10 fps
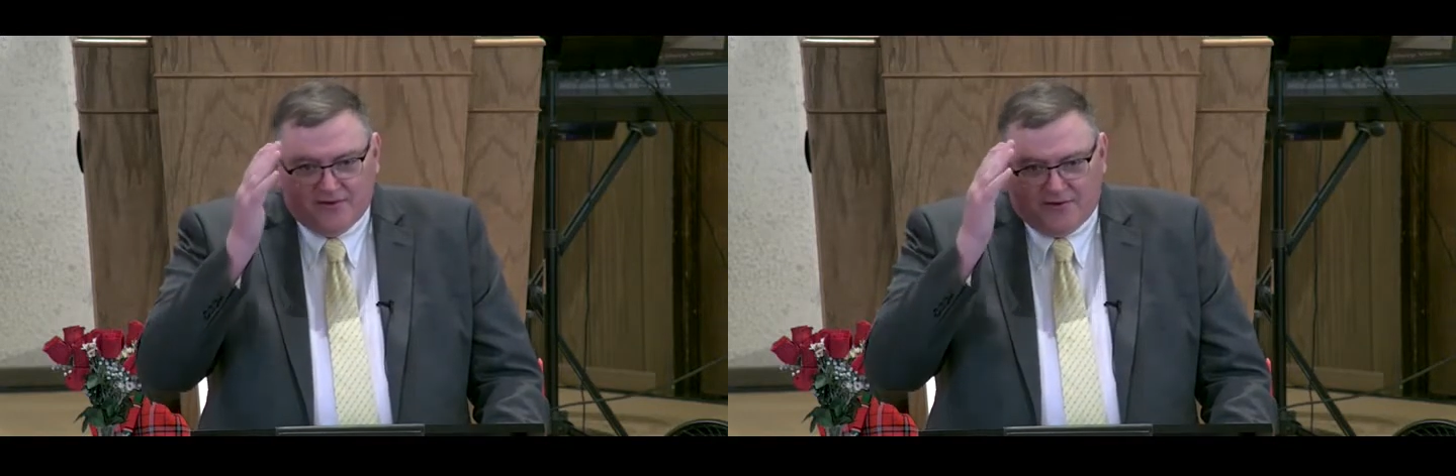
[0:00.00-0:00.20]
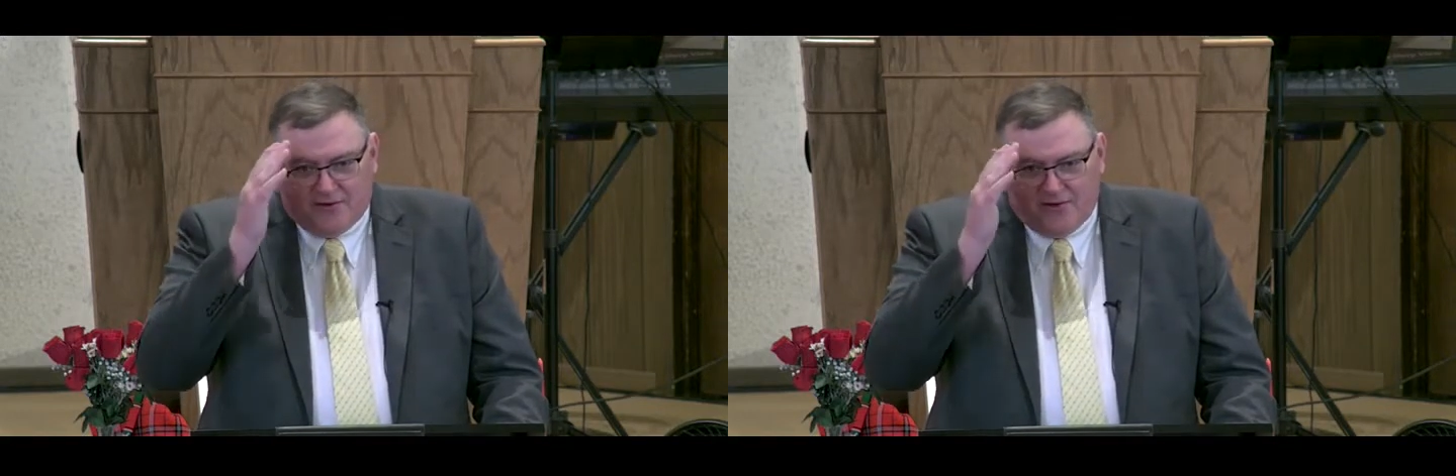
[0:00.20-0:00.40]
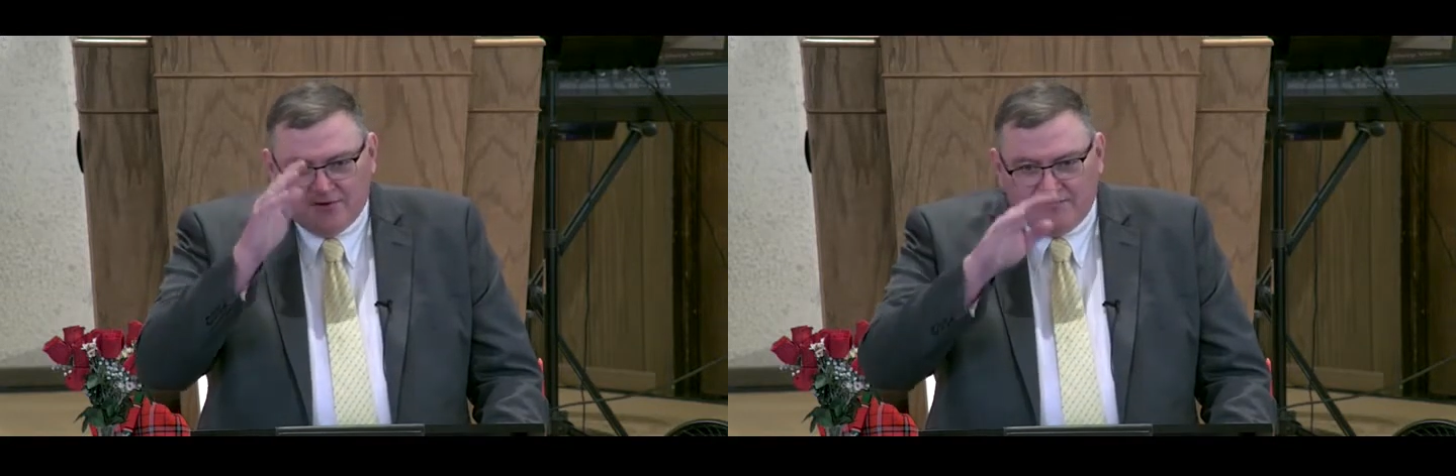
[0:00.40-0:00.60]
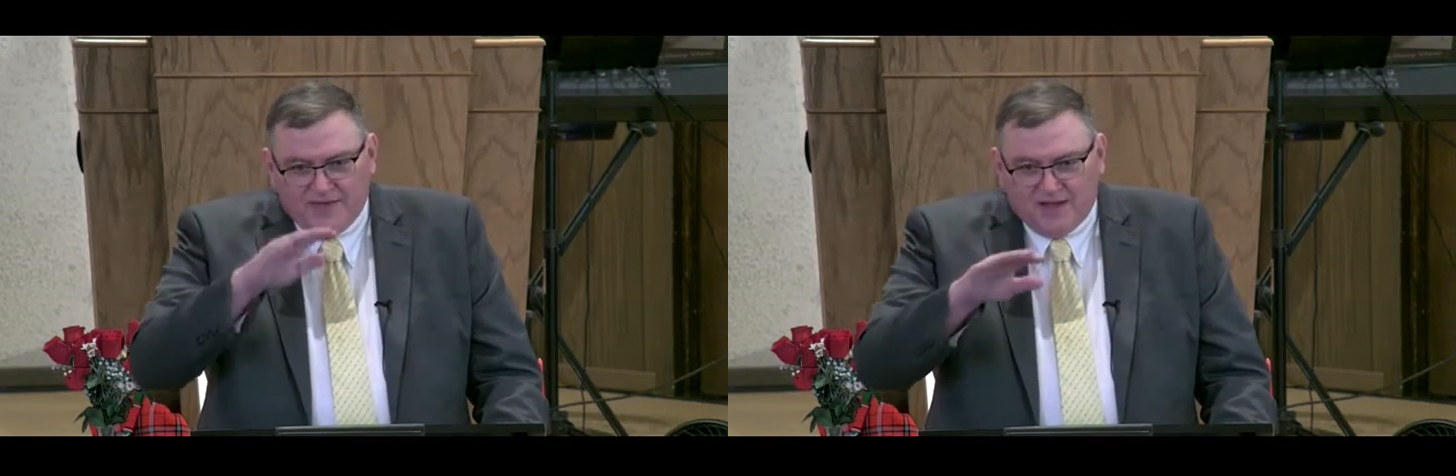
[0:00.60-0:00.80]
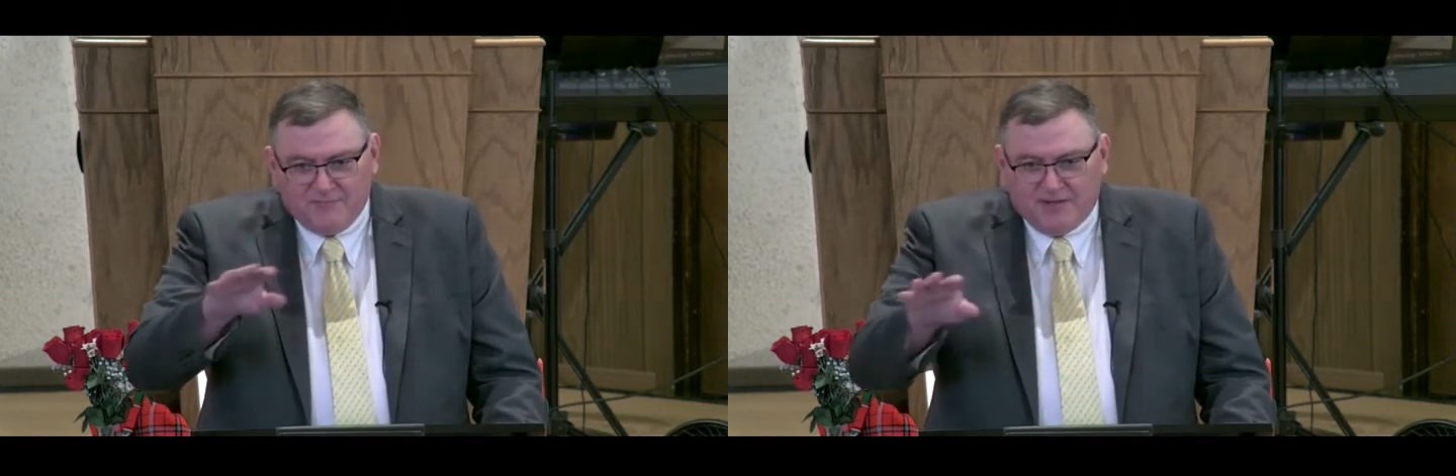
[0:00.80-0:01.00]
all of
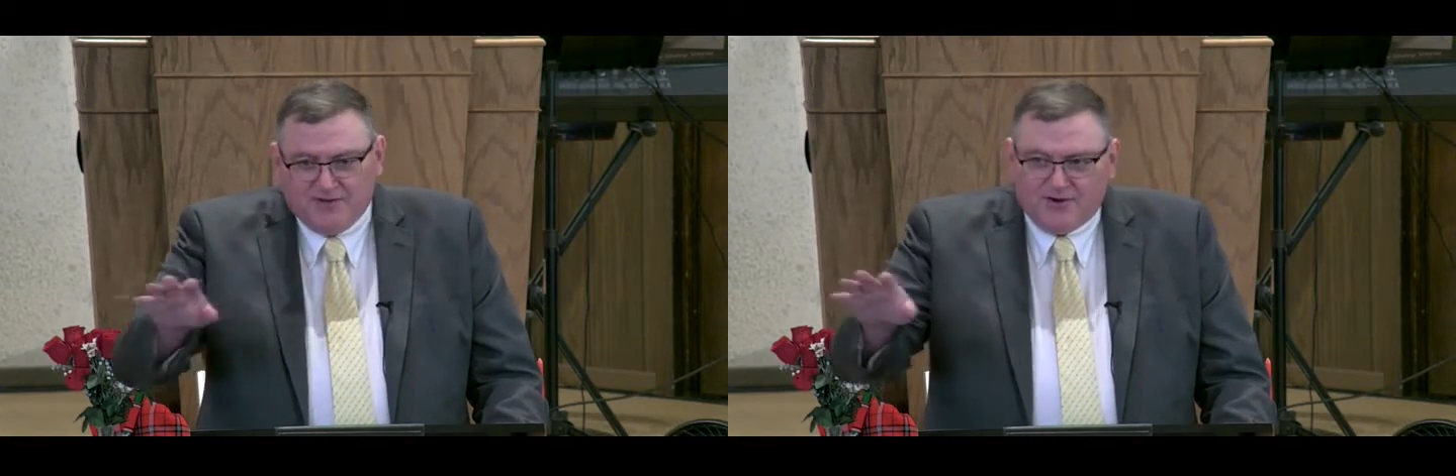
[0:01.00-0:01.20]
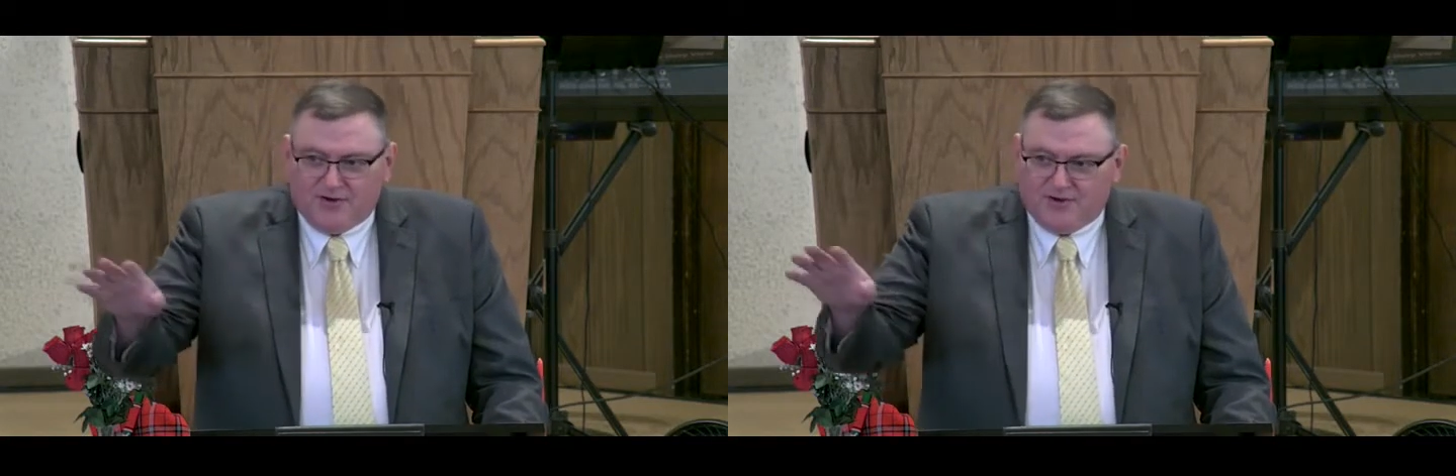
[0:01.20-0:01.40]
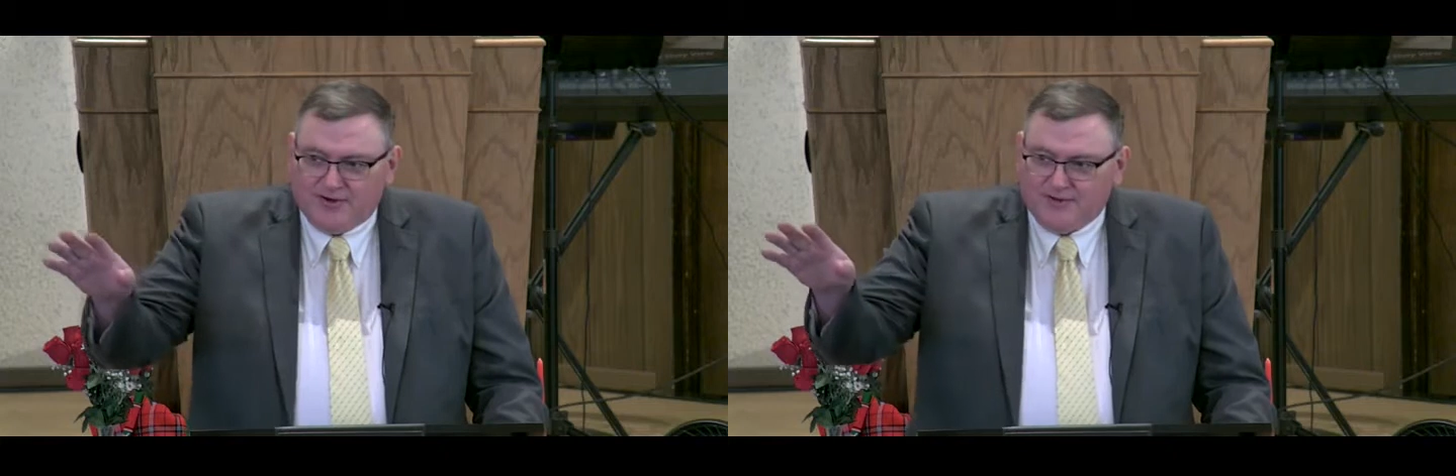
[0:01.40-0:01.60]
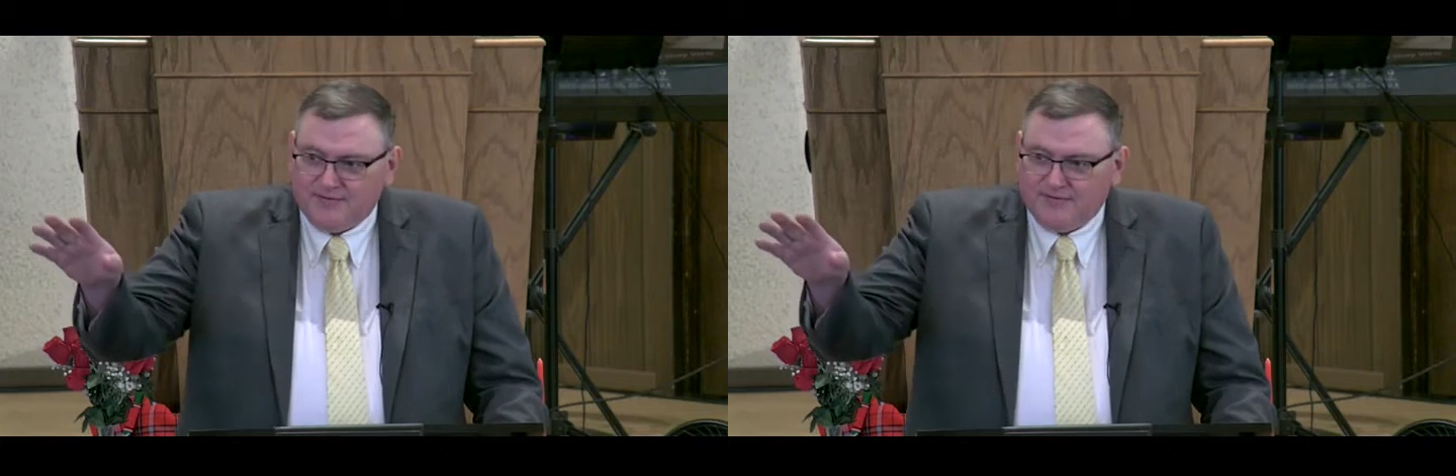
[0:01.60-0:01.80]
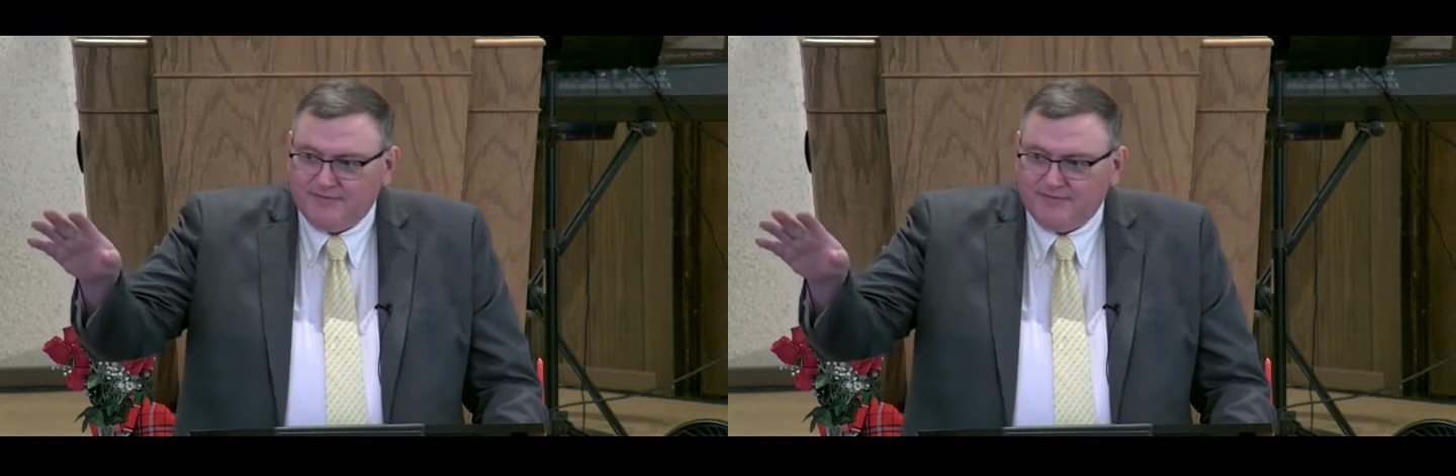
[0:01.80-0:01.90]
that be gone.